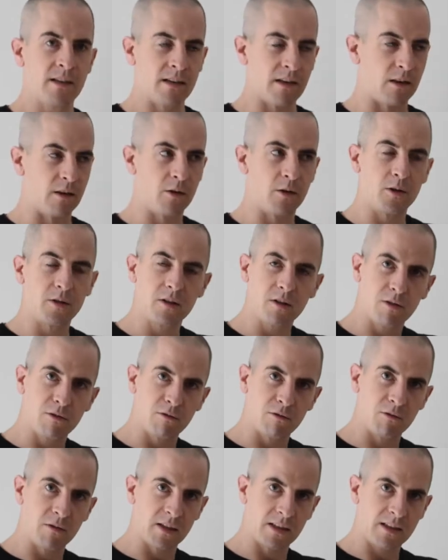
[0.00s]
loaded
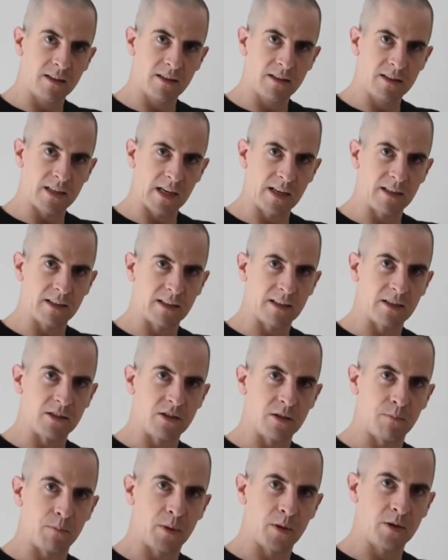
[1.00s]
through the tendon as
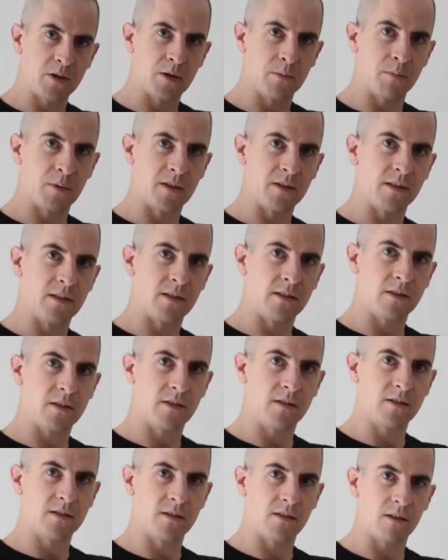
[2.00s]
you push up onto your
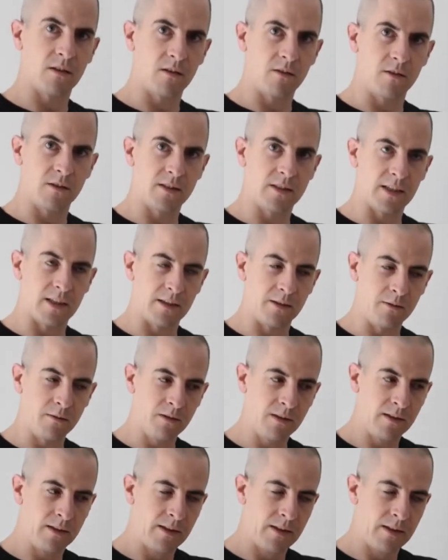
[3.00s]
toes and lower down,